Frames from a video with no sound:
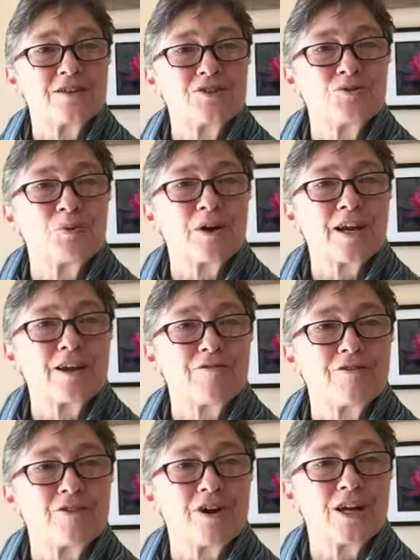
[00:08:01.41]
to working
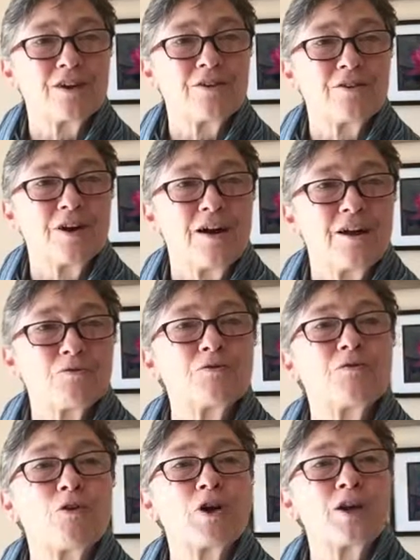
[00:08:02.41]

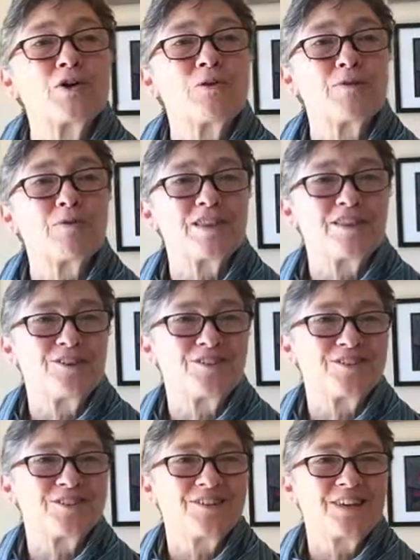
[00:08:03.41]
for you and with you.
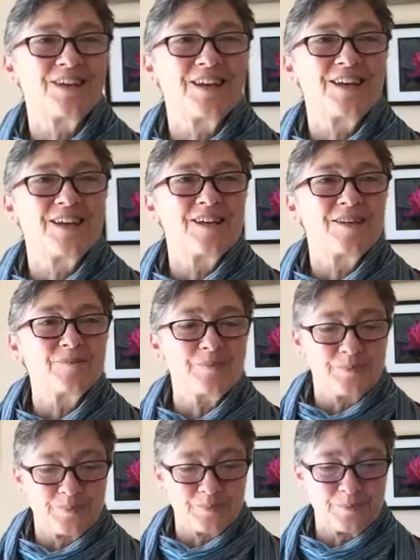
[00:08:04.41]

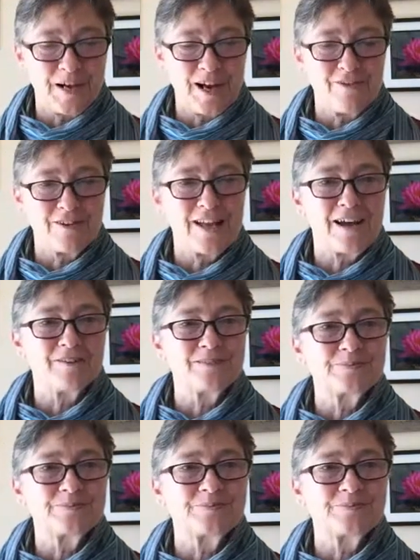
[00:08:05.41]
Bye for now.